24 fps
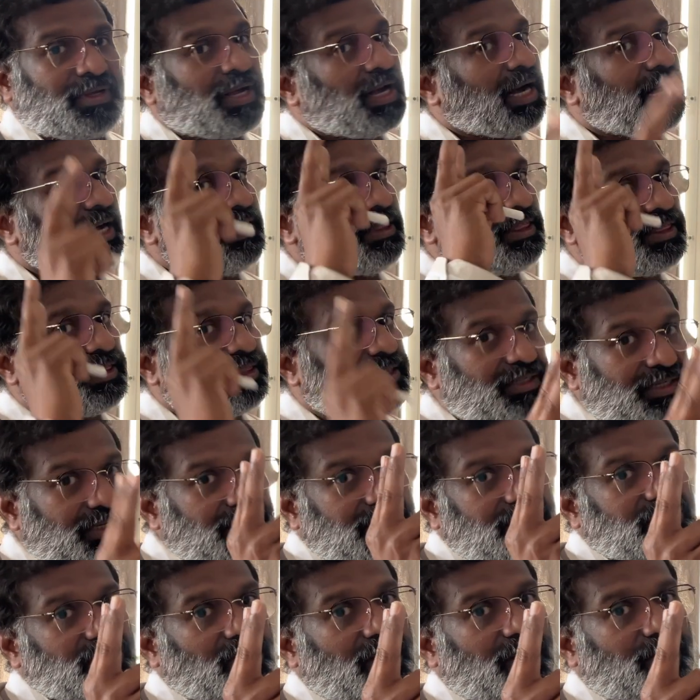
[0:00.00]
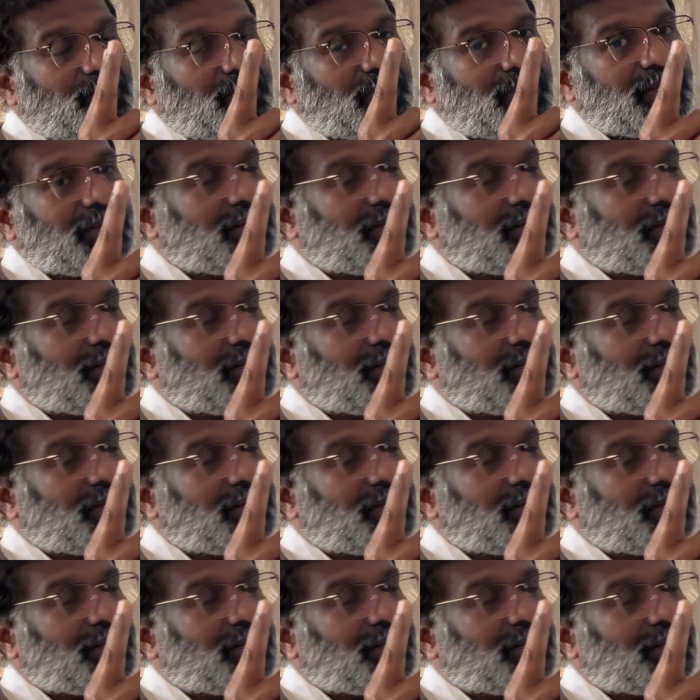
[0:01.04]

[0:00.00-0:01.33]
And third job,